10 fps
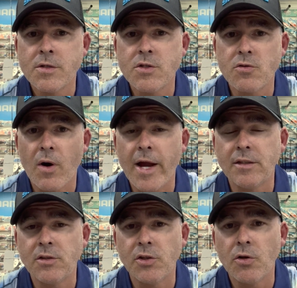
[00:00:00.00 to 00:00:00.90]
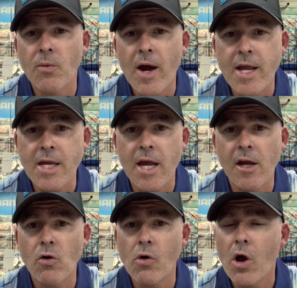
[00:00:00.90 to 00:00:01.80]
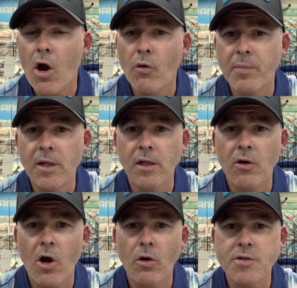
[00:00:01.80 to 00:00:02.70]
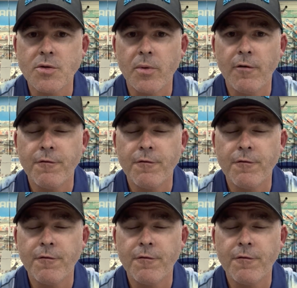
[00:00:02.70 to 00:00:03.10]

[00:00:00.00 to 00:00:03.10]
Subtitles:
straight to a gang hook, whole pilly or whole squid,